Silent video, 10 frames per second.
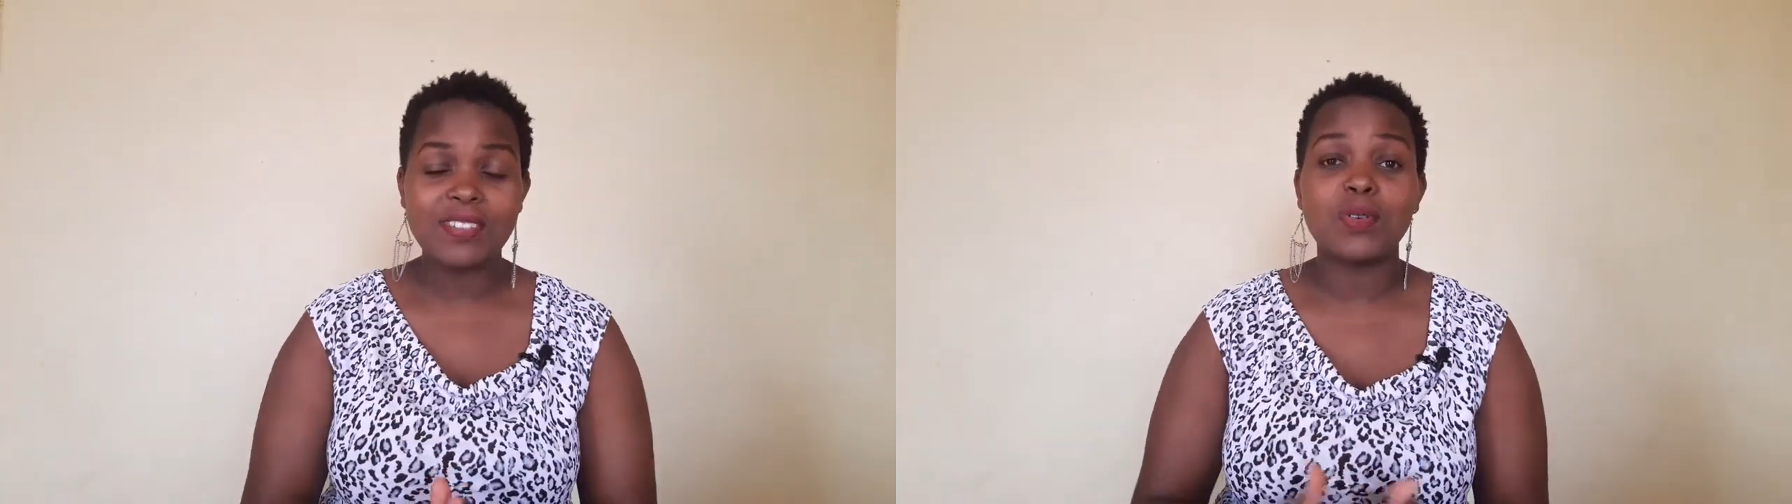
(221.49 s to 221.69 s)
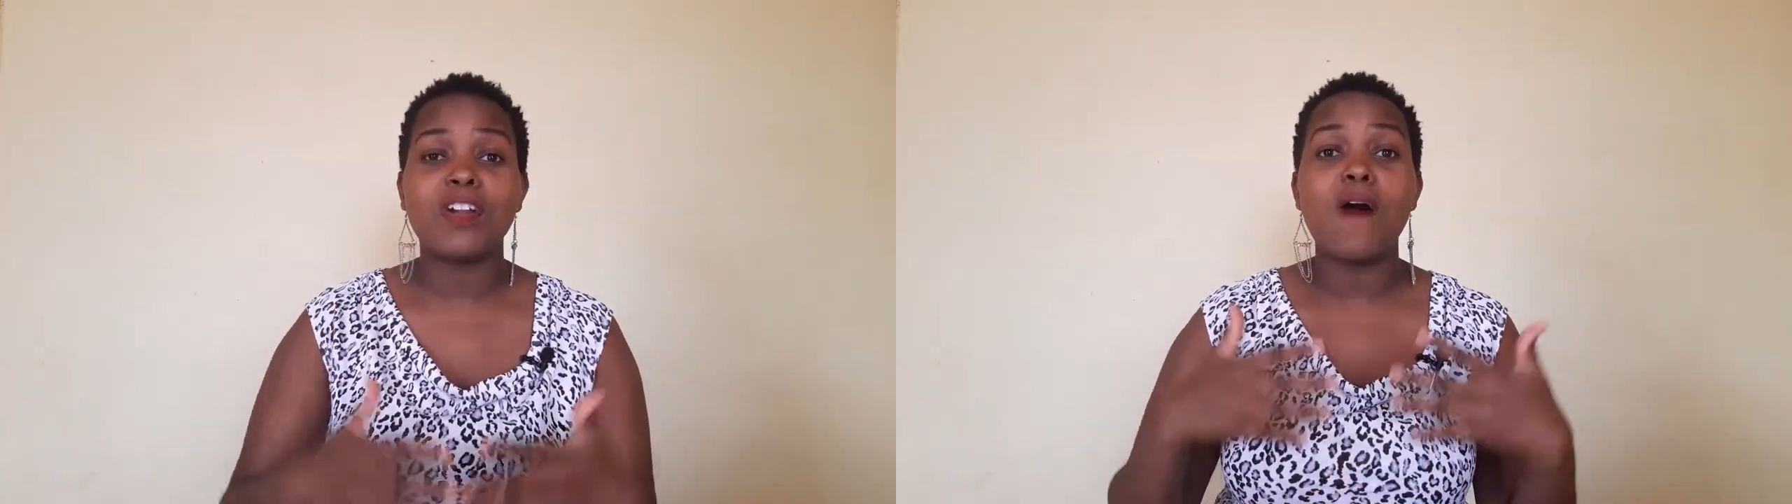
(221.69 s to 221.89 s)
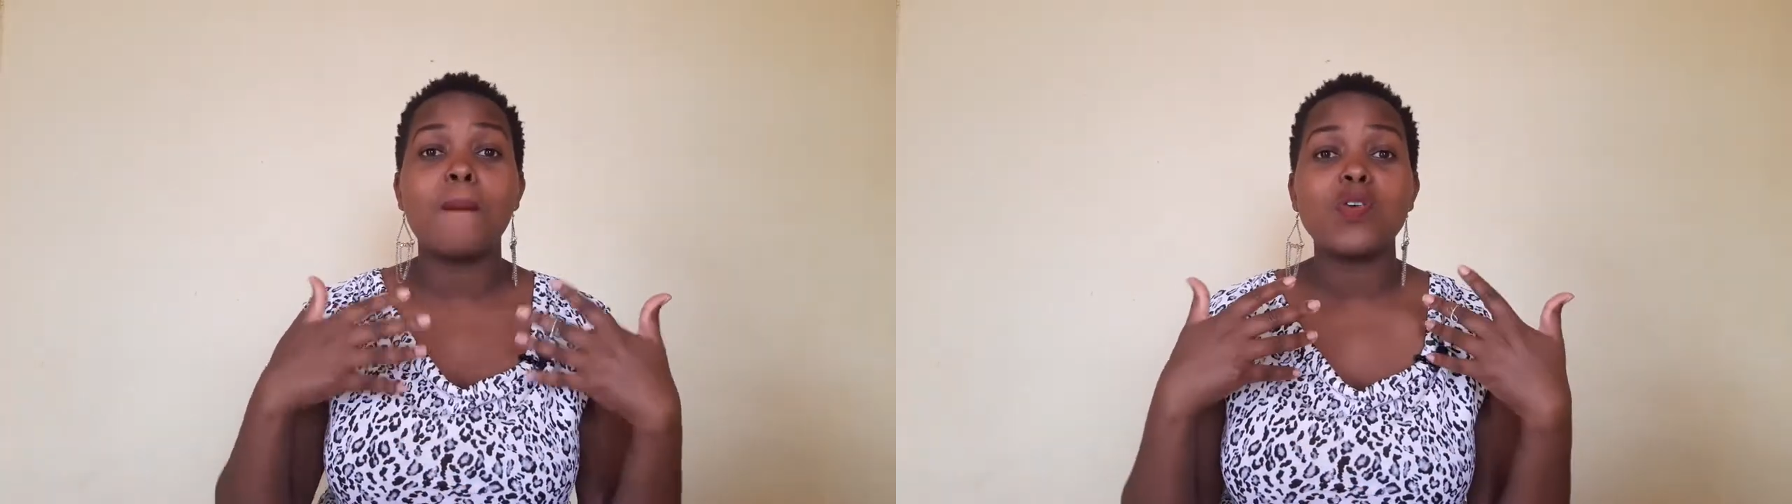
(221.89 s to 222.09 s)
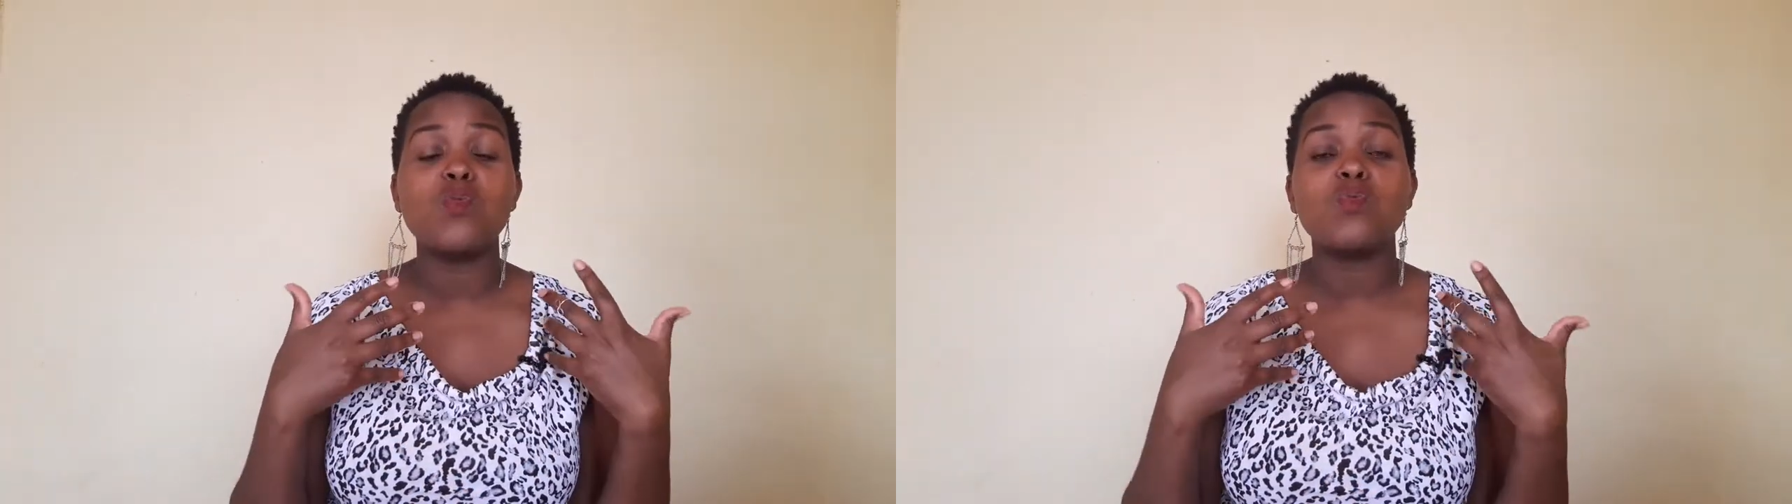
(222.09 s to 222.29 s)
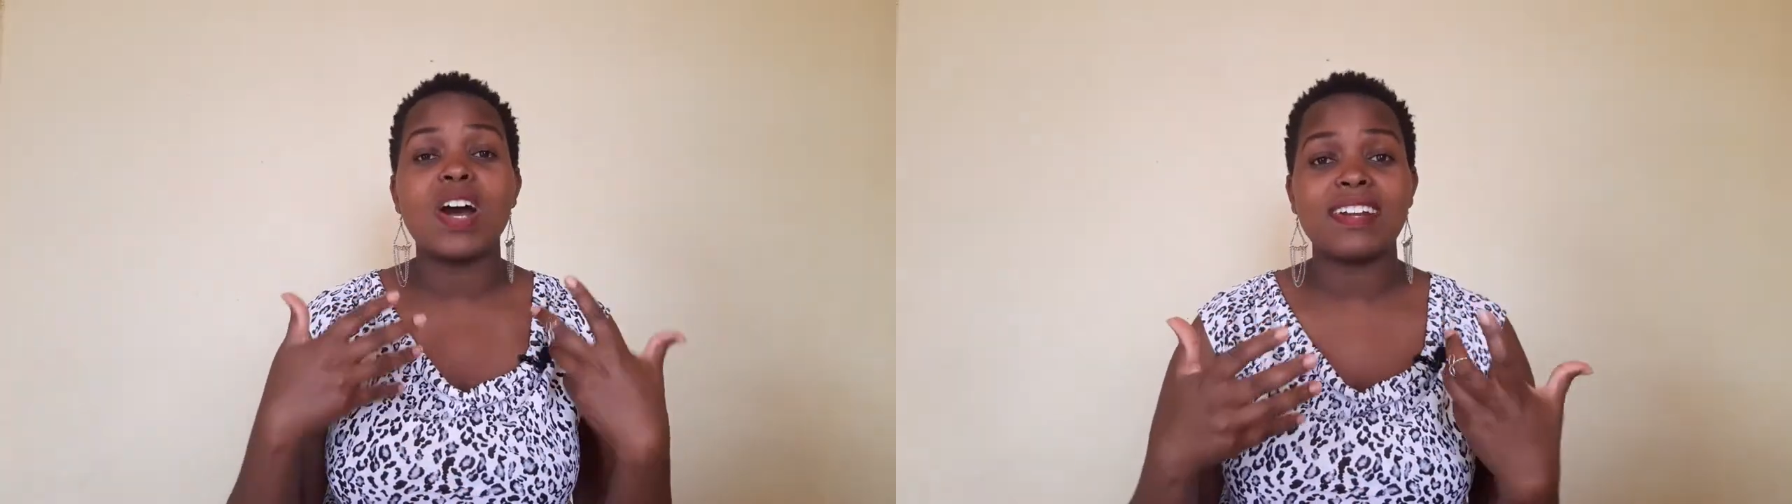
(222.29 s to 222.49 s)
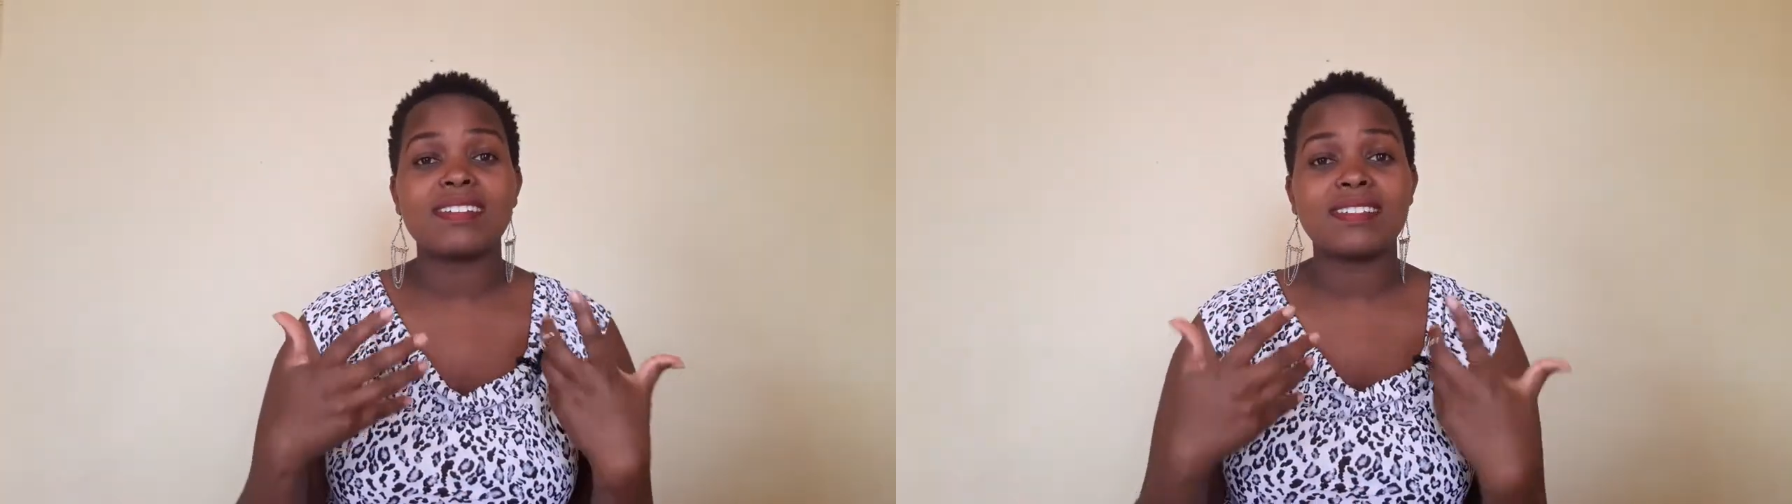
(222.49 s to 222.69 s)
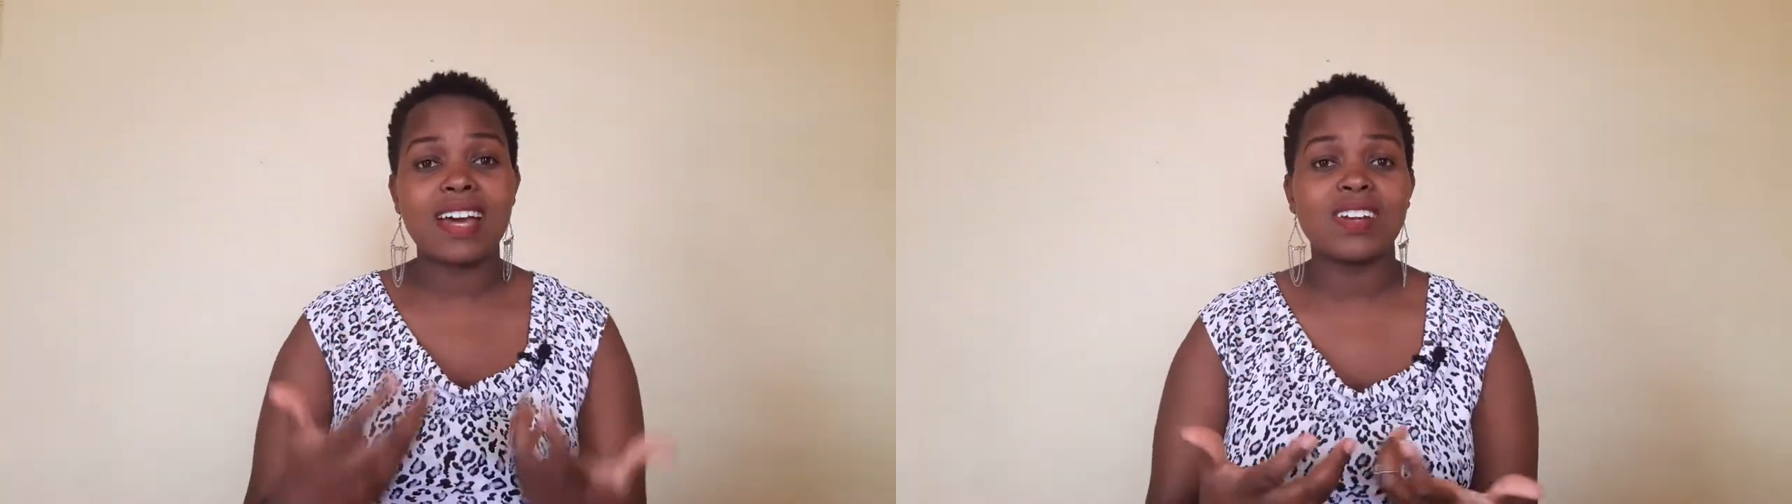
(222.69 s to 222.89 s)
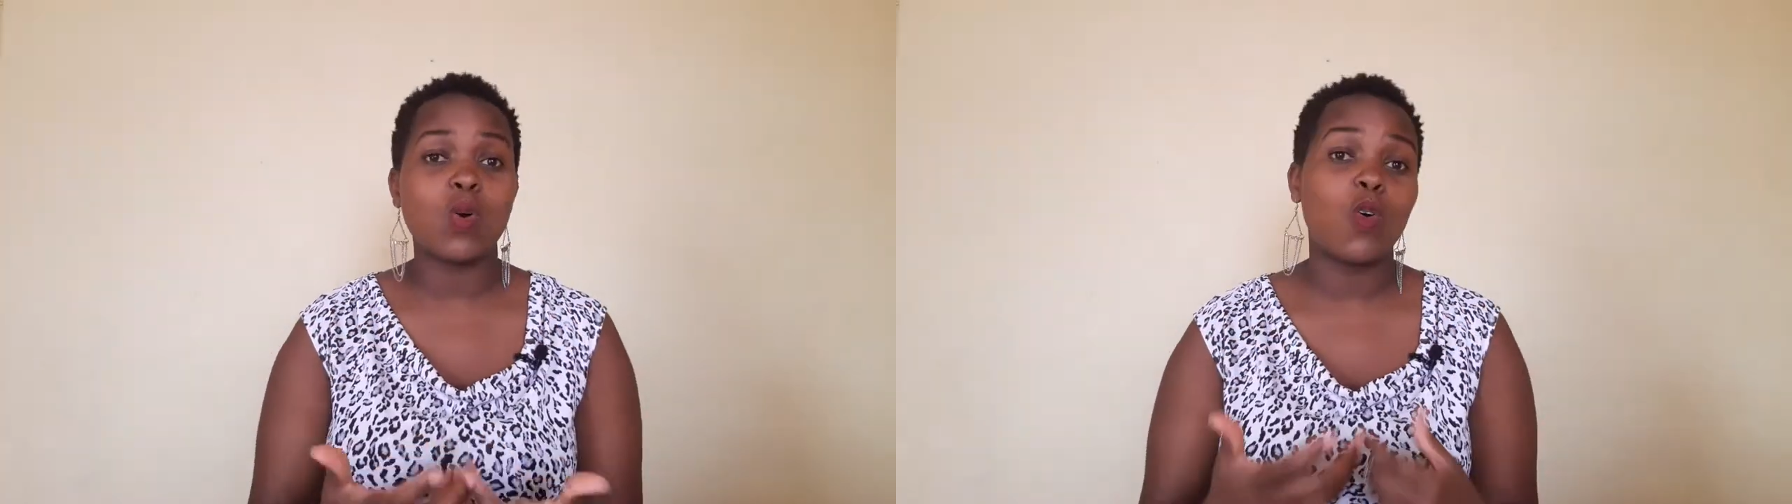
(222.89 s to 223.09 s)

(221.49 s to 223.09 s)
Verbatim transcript: So now you understand